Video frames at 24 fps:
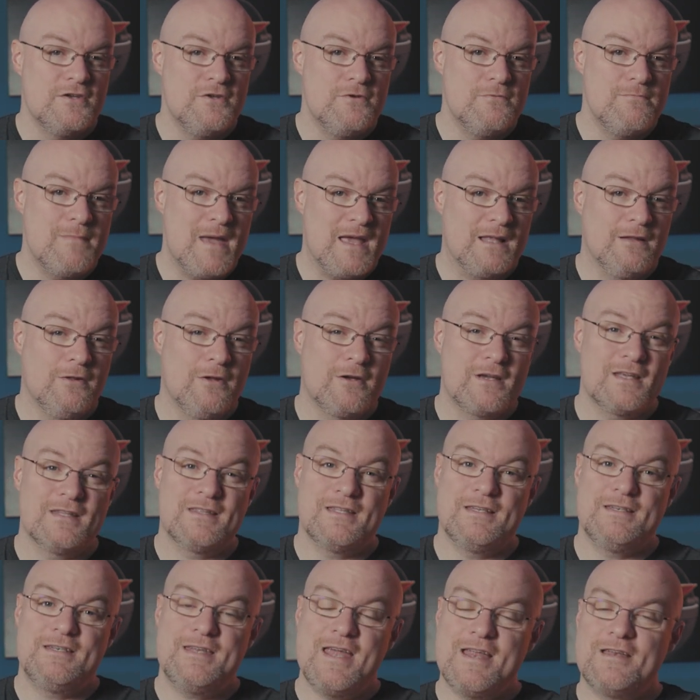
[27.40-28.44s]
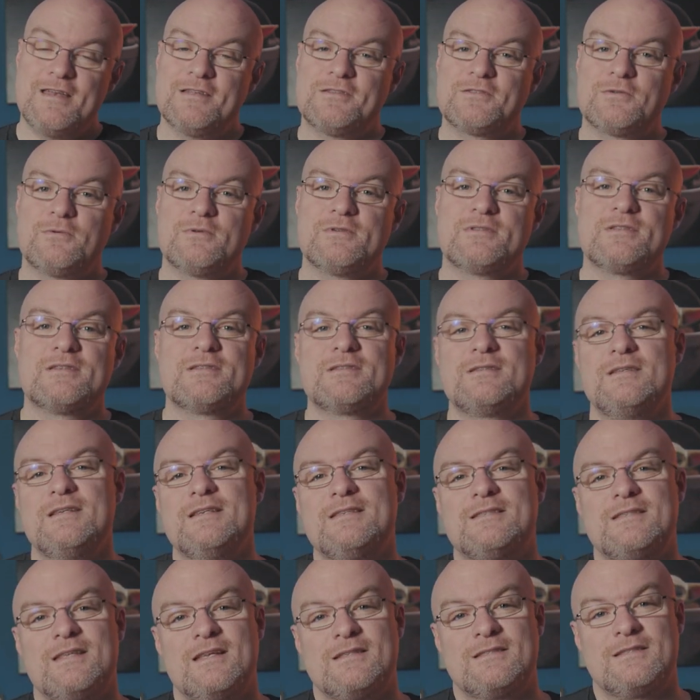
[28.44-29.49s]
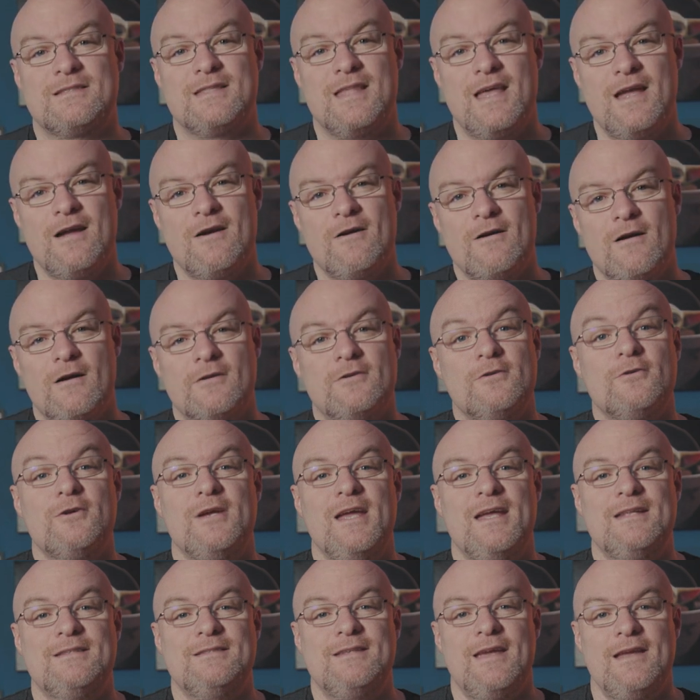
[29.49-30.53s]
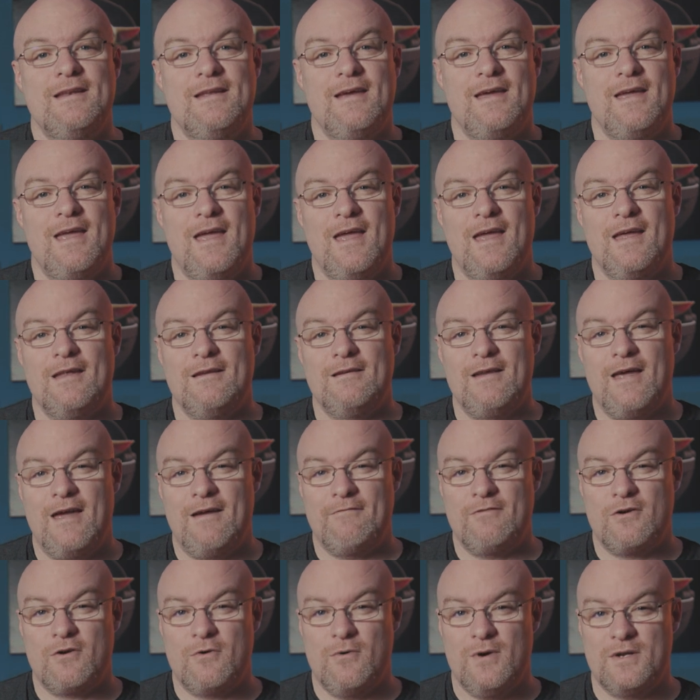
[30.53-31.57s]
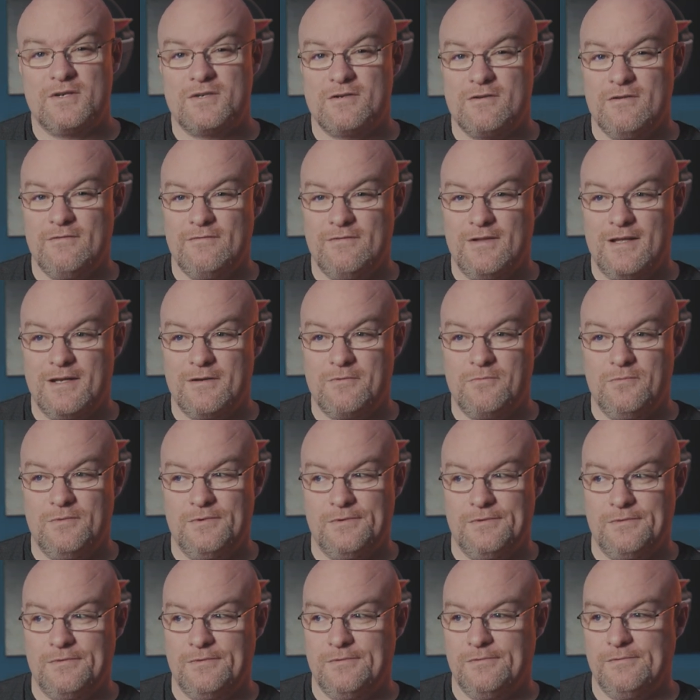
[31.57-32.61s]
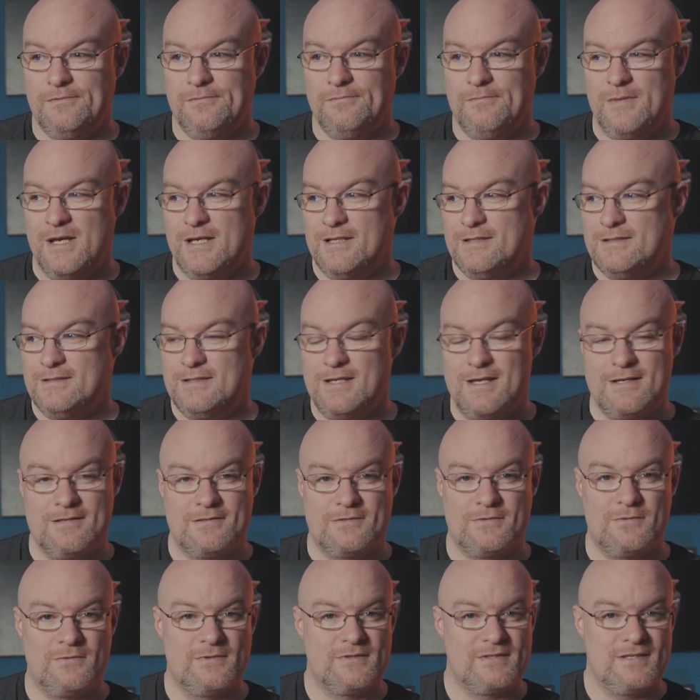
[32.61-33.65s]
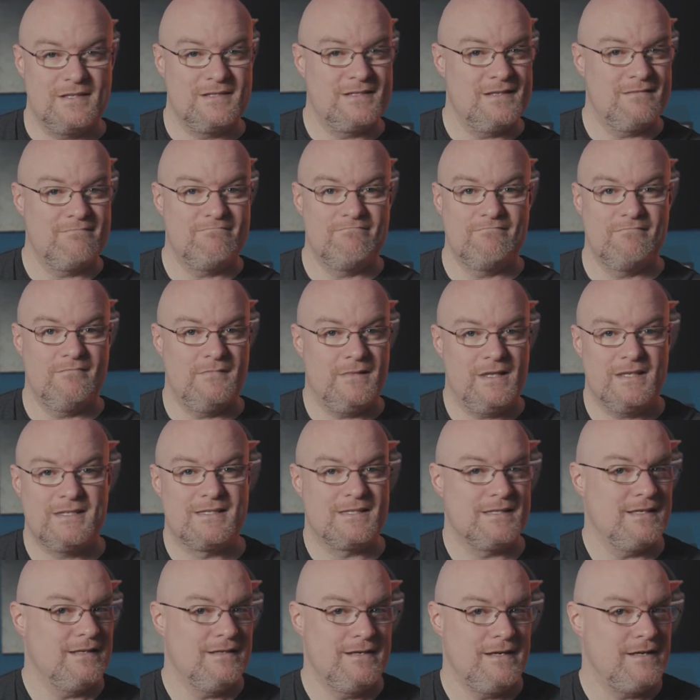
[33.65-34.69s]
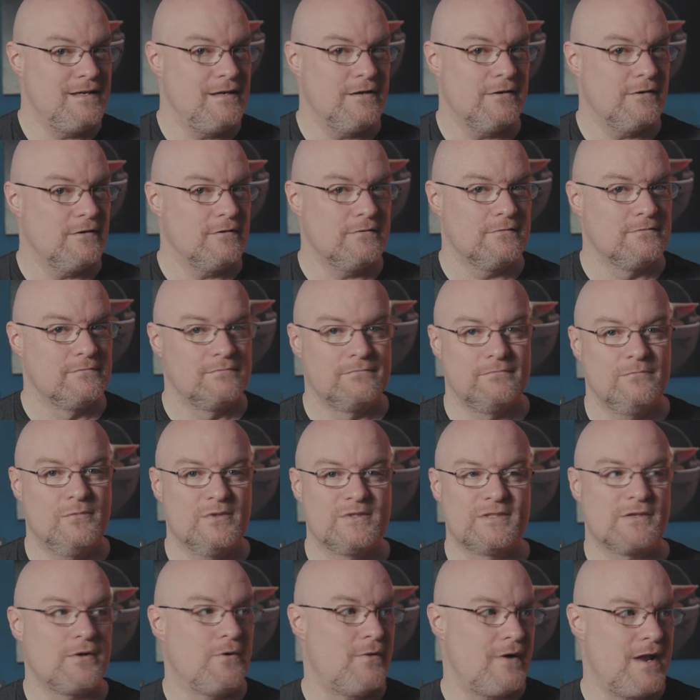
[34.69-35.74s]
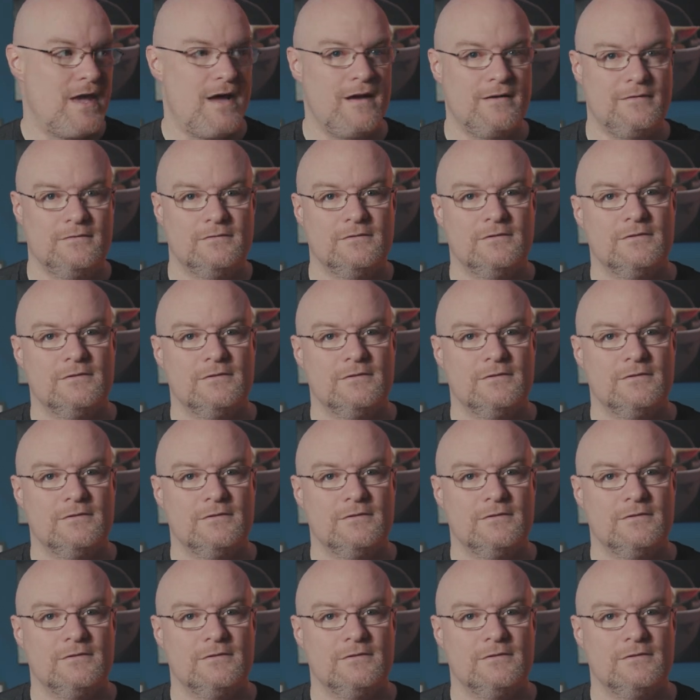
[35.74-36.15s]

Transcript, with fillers: you may look at the data sources list that's there under get data and have a question of like, well, my data source isn't listed here. What's going on?